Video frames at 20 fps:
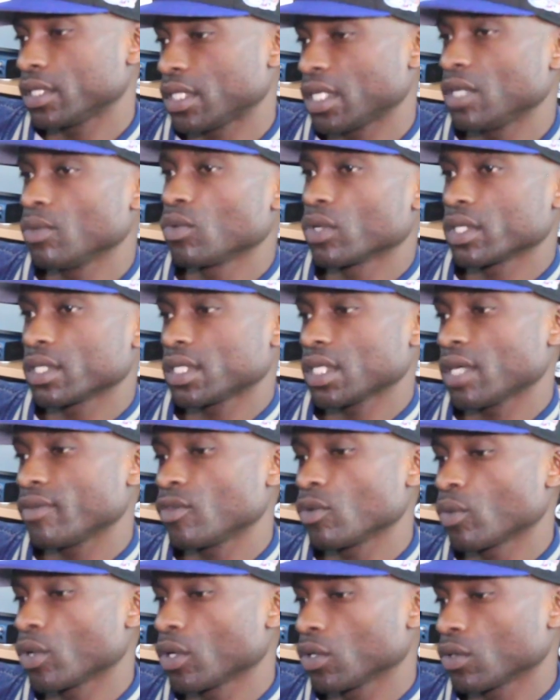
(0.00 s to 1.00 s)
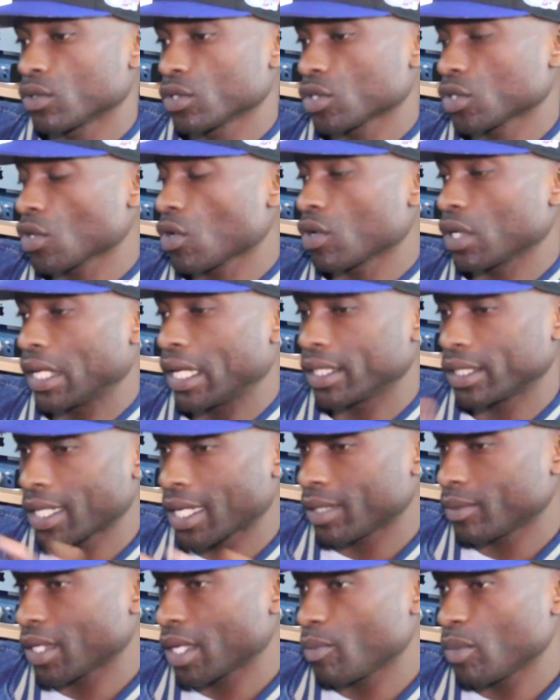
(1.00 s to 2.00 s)
say you want to save the world on a song like
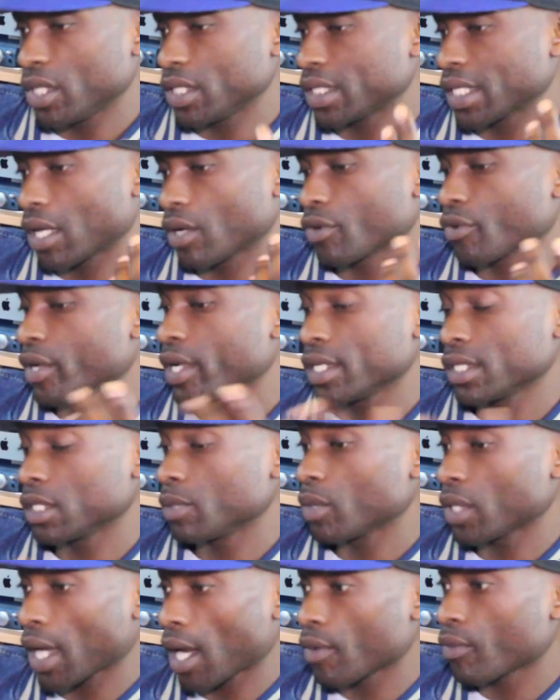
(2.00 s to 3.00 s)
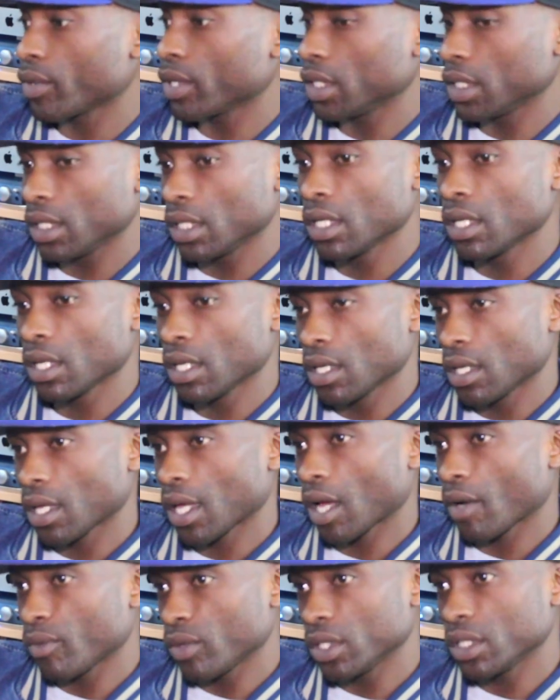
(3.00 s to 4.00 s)
that may sound crazy, but I really
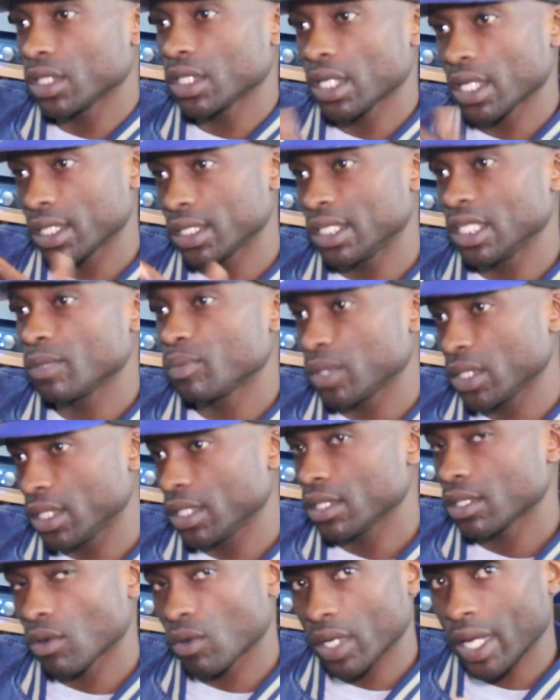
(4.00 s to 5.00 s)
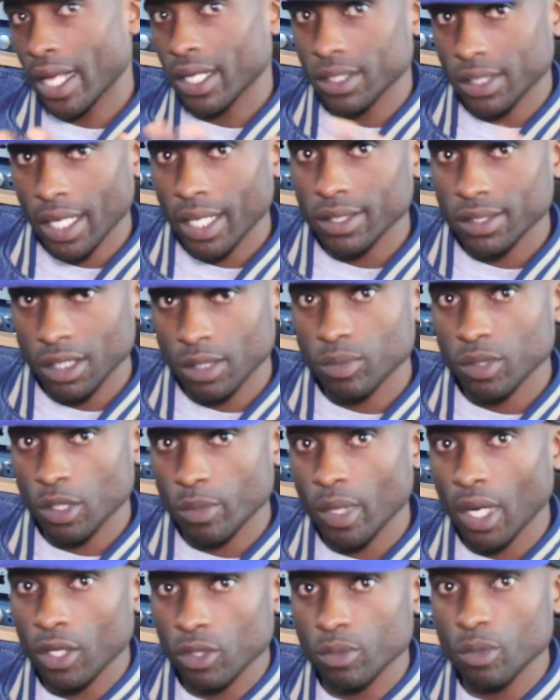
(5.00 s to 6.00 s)
care deeply, or that deeply
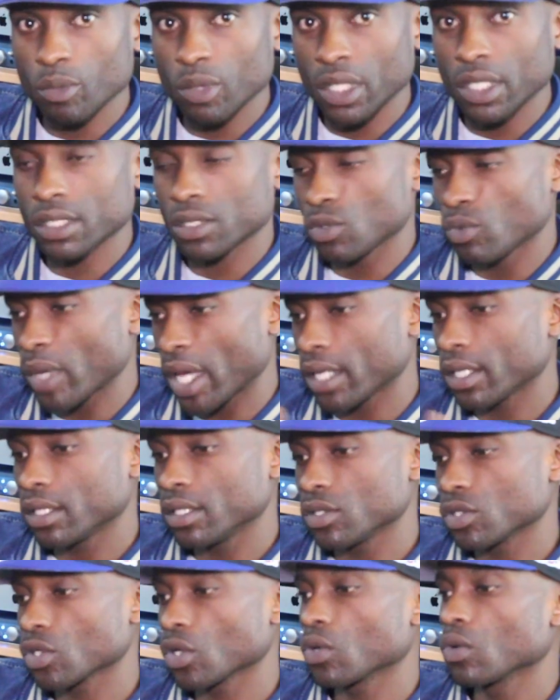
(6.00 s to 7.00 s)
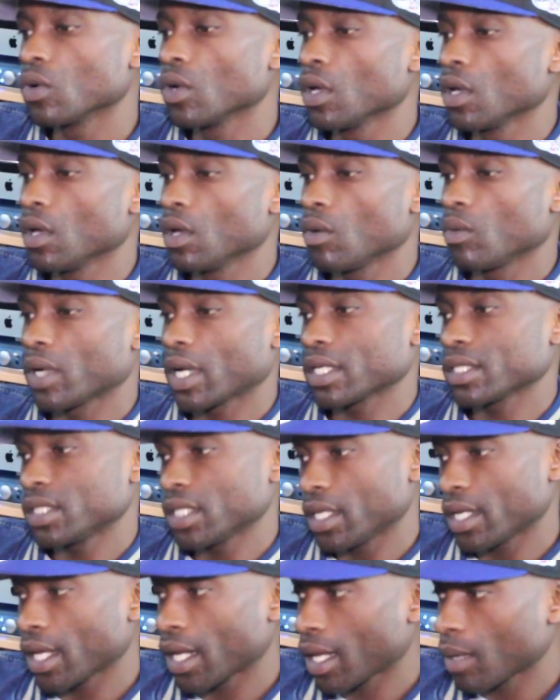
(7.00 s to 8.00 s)
about human beings, humanity. So when I
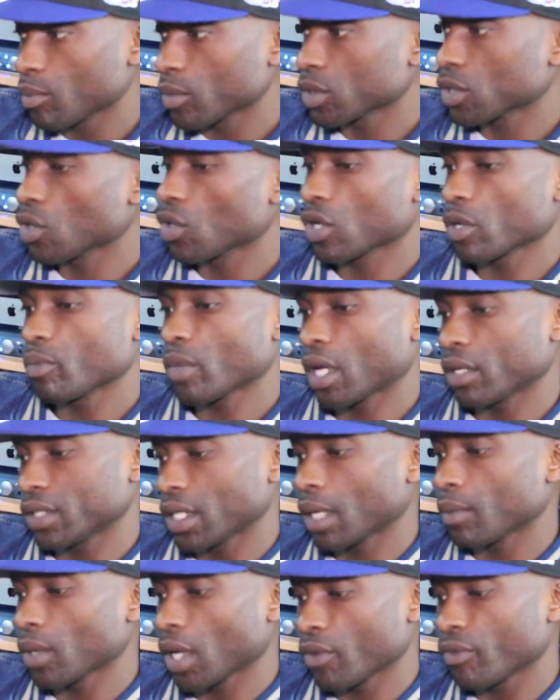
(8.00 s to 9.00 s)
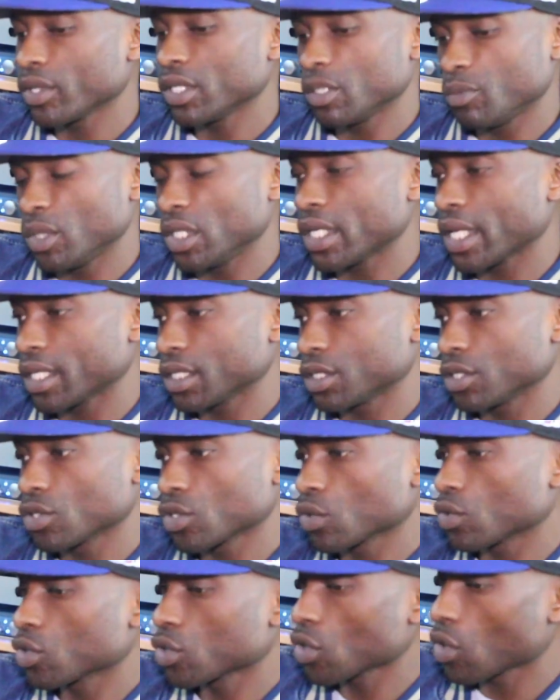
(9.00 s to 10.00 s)
say that, I'm talking about, I really mean that shit.
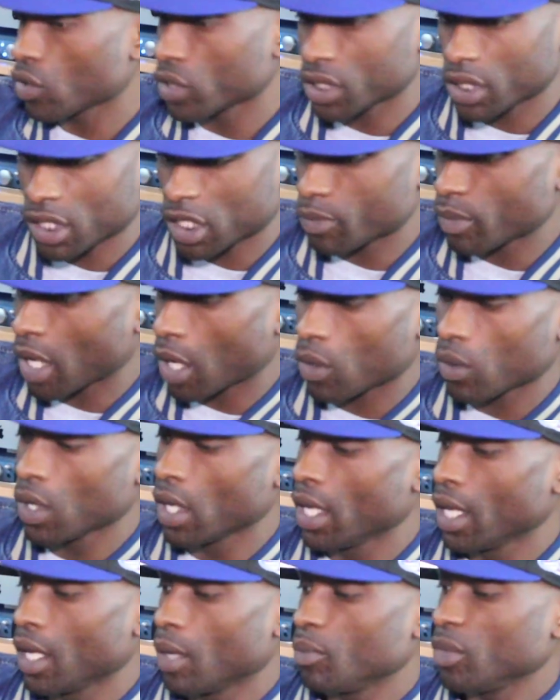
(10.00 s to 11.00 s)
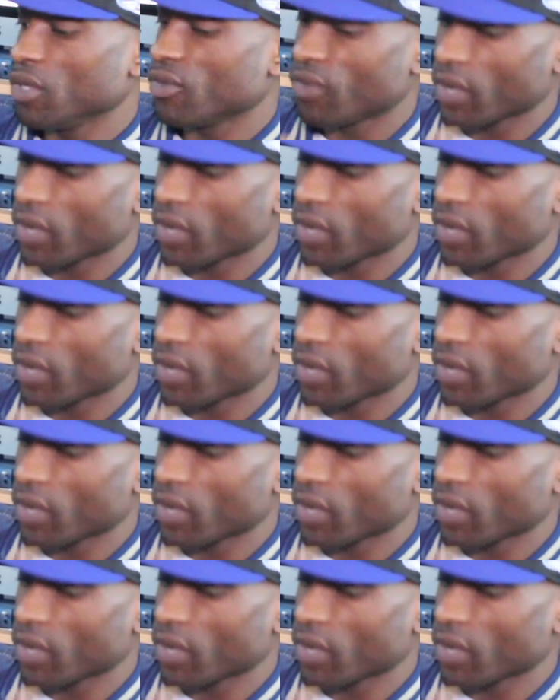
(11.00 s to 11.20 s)
So the song is just about me